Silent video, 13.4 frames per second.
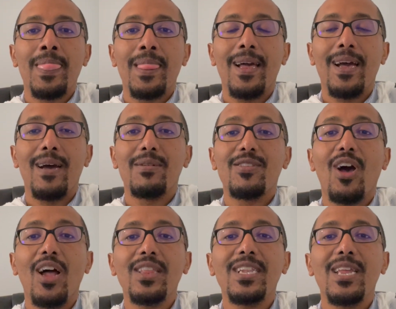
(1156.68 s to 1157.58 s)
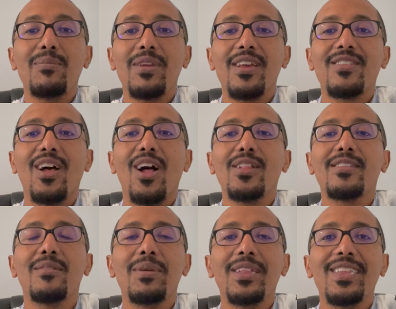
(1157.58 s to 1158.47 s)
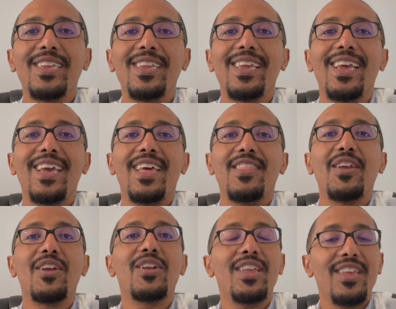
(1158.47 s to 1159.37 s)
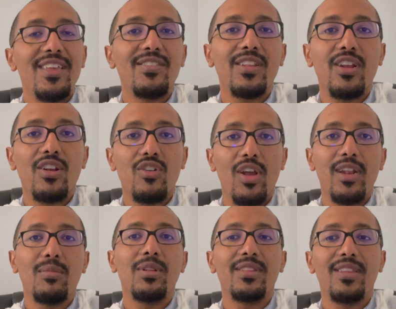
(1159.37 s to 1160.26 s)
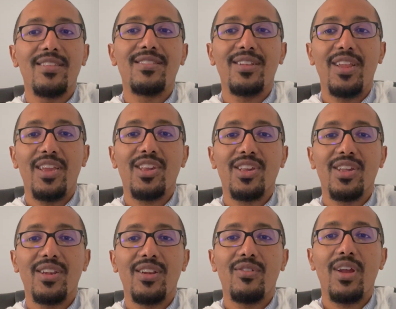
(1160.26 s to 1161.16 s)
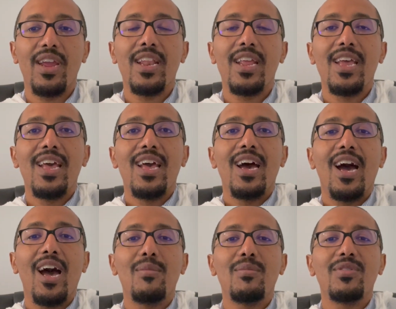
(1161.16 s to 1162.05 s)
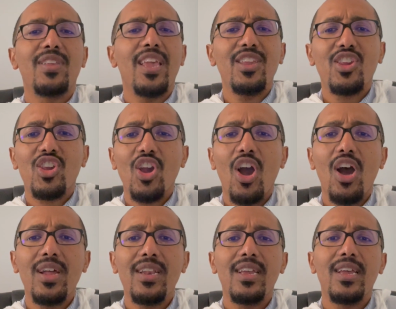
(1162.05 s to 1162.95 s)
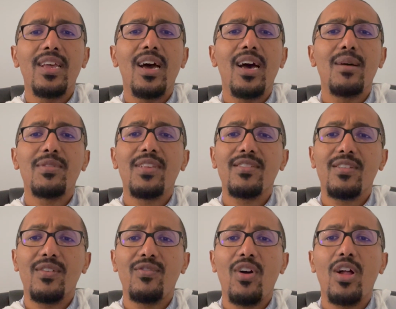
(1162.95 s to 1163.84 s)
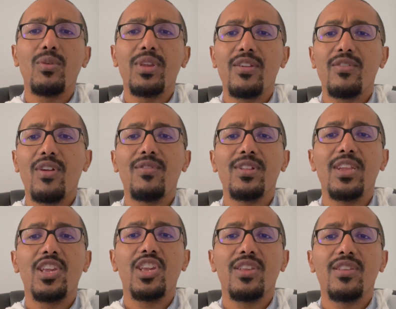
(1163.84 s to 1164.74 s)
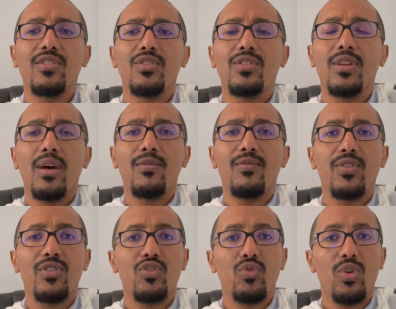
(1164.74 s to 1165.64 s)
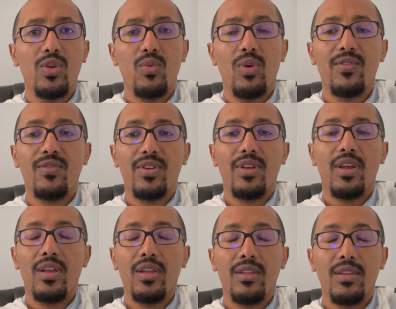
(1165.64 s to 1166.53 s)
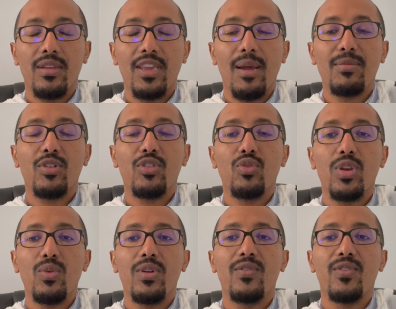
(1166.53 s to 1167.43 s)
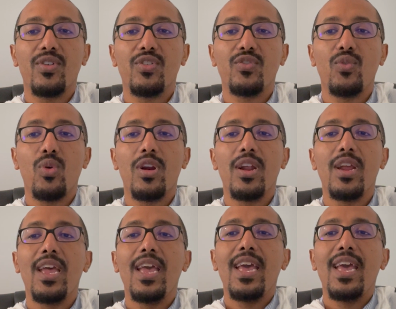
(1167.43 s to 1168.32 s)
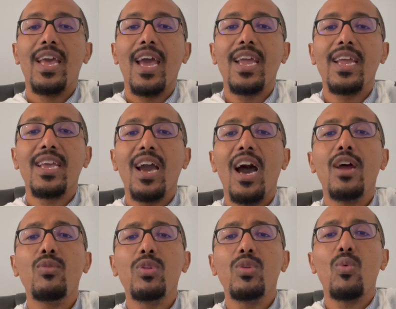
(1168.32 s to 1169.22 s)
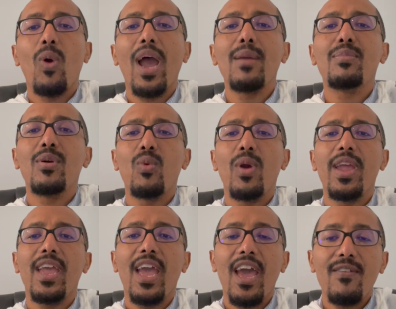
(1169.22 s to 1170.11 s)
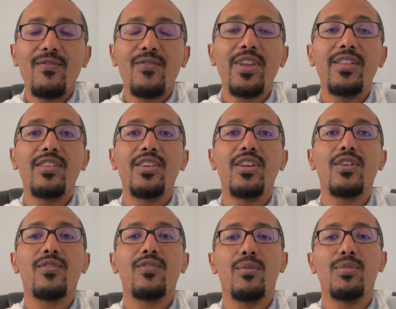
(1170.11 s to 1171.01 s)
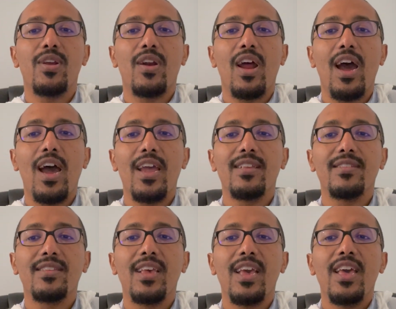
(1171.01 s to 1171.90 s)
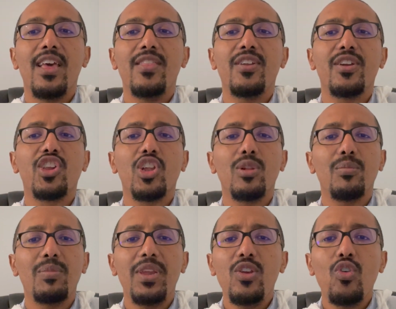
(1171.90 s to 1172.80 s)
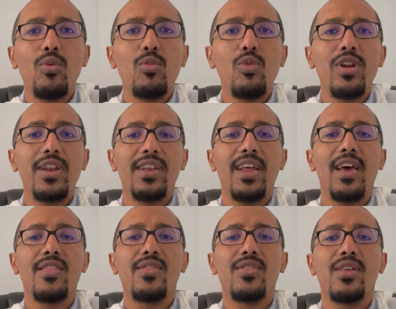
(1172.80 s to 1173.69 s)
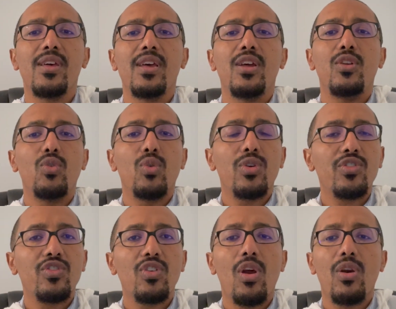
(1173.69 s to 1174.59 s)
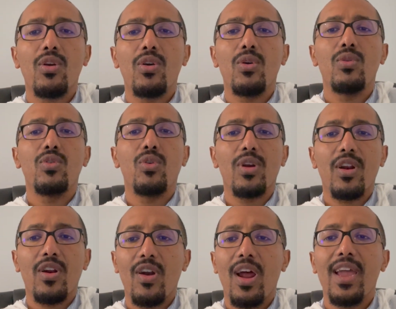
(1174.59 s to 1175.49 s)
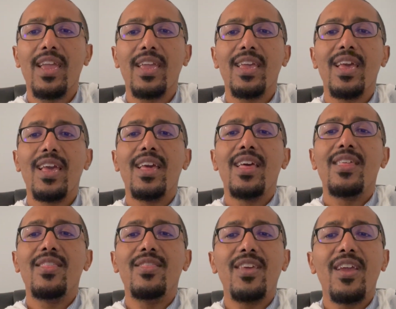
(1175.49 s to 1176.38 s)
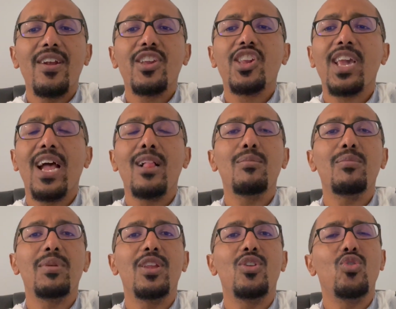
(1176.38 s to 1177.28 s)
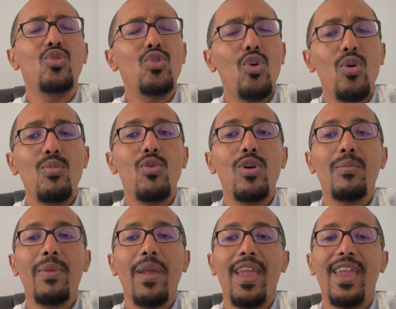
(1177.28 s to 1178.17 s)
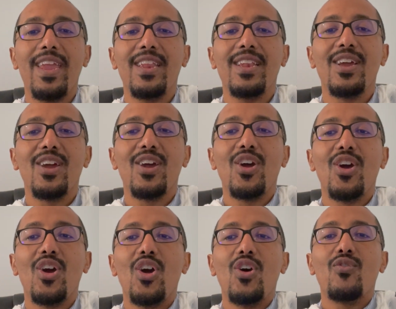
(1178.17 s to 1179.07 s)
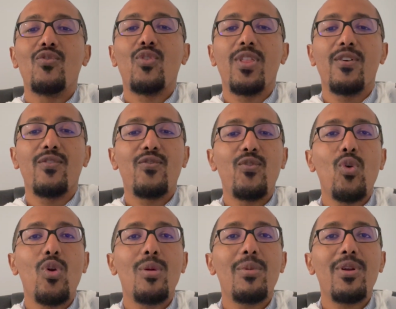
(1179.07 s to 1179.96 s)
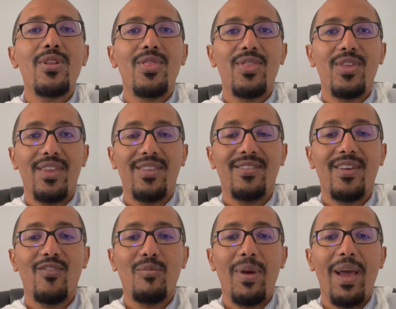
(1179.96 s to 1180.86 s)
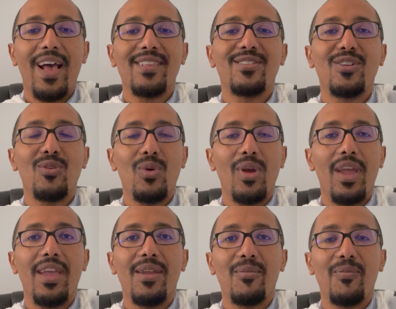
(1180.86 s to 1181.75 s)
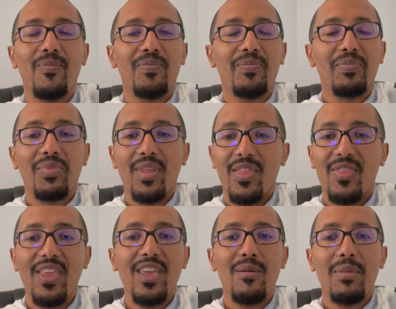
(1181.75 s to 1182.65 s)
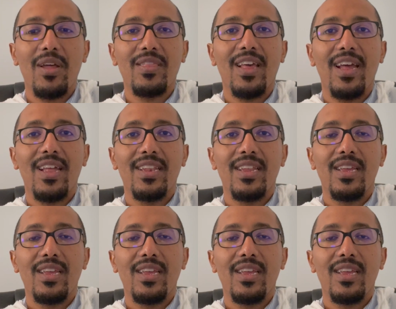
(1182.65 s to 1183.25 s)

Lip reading: It's a holiday because ultimately there is an incredible destination, right? St. John says the following in Revelations verse 21, chapter 21, verse 4. And God will wipe away every tear from their eyes. There shall be no more death, nor sorrow, nor crying. There shall be no more pain, for the former things have passed away. Think about that.